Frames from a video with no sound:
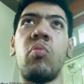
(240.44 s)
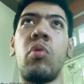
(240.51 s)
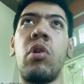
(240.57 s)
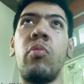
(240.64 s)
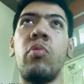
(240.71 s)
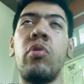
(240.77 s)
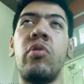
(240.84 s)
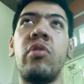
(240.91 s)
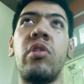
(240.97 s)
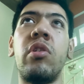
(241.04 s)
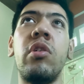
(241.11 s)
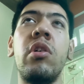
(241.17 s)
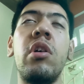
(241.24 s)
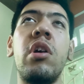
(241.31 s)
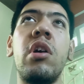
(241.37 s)
what were
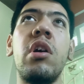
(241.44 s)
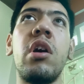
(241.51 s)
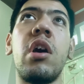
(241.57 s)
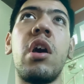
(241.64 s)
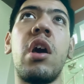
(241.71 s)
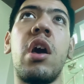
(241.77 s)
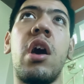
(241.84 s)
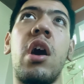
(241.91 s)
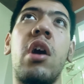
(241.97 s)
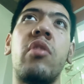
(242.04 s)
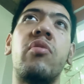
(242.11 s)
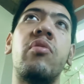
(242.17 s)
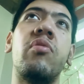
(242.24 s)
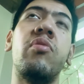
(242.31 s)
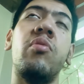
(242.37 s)
had
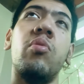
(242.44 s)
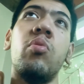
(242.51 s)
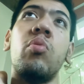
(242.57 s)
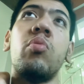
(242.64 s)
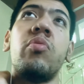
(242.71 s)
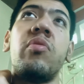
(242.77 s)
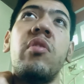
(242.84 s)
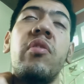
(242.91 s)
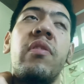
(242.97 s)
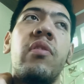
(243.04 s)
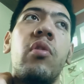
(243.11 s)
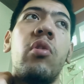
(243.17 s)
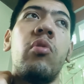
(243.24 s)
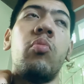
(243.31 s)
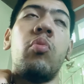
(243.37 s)
to the
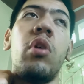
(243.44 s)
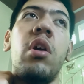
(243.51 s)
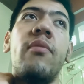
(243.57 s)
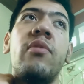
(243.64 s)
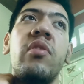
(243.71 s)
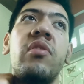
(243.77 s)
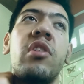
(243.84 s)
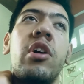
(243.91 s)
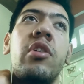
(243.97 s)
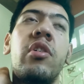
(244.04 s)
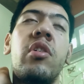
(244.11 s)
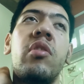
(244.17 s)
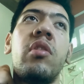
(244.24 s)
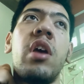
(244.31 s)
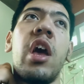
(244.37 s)
third wave to
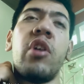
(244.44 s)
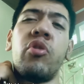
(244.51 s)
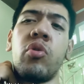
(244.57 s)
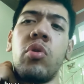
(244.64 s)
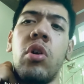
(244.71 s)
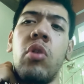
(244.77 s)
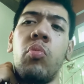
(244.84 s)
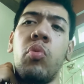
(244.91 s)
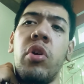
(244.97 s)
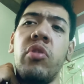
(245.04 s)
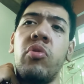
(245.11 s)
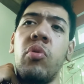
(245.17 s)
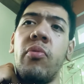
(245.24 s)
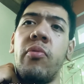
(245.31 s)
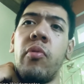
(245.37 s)
Thailand has gone way
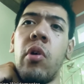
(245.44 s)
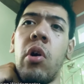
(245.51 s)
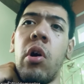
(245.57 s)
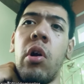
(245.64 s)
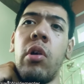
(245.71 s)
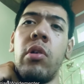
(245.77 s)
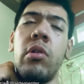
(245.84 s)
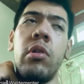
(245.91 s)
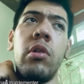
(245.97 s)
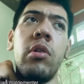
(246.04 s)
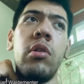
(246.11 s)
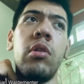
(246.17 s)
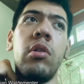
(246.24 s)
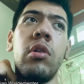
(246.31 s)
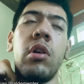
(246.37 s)
too far.
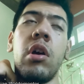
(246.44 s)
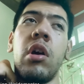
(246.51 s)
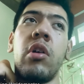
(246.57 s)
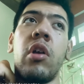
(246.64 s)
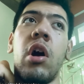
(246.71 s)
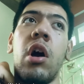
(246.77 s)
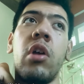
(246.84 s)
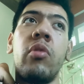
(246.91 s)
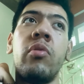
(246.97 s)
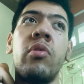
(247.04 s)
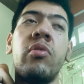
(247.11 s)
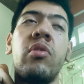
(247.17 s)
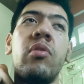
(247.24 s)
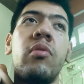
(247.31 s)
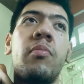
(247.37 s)
And I don't know
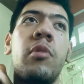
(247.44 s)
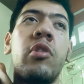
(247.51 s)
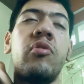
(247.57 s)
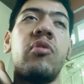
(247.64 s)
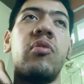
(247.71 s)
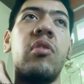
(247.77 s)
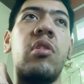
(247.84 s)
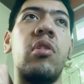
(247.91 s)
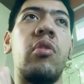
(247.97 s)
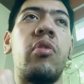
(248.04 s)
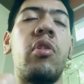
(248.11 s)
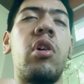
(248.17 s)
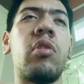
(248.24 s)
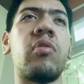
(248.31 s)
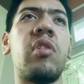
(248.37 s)
that much the
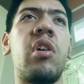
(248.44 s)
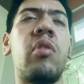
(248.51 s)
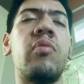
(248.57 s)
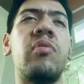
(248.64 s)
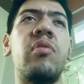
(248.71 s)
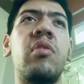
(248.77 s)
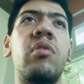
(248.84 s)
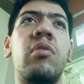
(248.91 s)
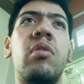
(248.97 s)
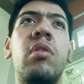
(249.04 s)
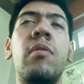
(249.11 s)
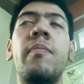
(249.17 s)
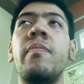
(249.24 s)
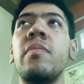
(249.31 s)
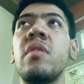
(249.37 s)
lockdown to
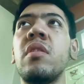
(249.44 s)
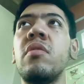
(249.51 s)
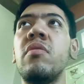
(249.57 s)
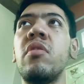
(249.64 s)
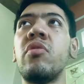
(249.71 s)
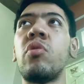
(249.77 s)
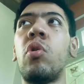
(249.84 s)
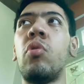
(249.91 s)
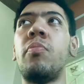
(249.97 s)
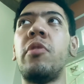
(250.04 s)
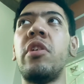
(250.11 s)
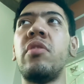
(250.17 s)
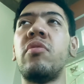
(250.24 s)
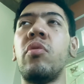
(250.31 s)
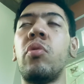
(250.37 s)
this whole
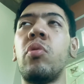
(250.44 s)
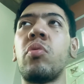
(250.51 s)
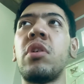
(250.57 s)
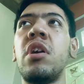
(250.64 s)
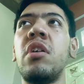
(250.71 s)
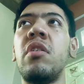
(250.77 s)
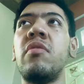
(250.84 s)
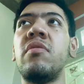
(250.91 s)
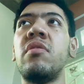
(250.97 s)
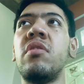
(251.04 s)
place is located